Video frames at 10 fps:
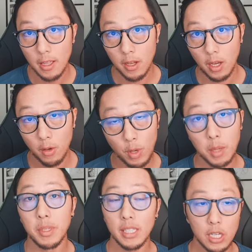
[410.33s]

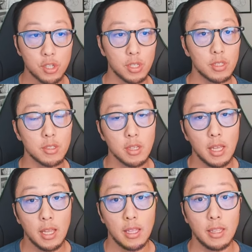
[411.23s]
recommendations,
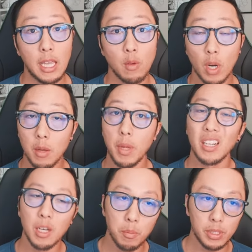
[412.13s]
they recommend
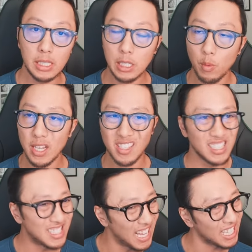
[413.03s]
completely resting,
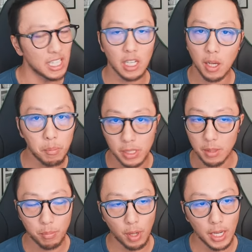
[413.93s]
taking a complete
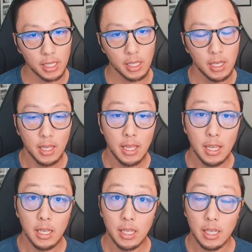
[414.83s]
break.
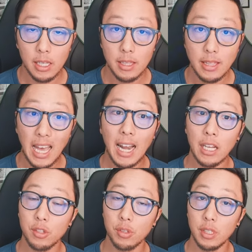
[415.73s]
That
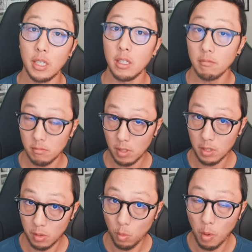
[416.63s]
actually
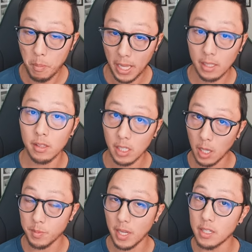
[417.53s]
will make the
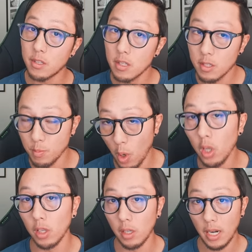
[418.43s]
cup size
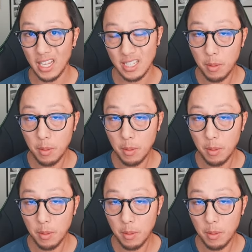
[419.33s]
smaller, as I